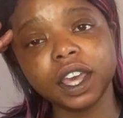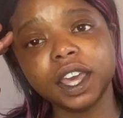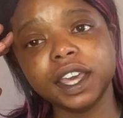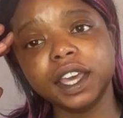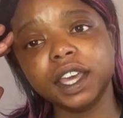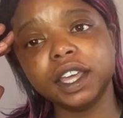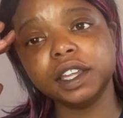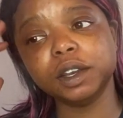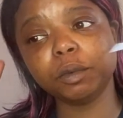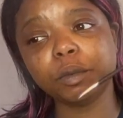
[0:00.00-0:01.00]

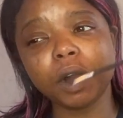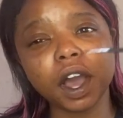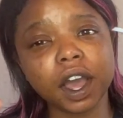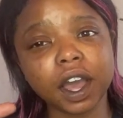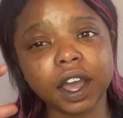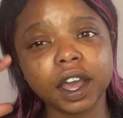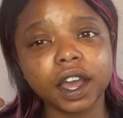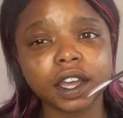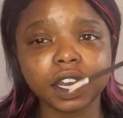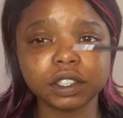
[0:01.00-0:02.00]
and why
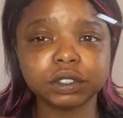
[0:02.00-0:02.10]
I kind of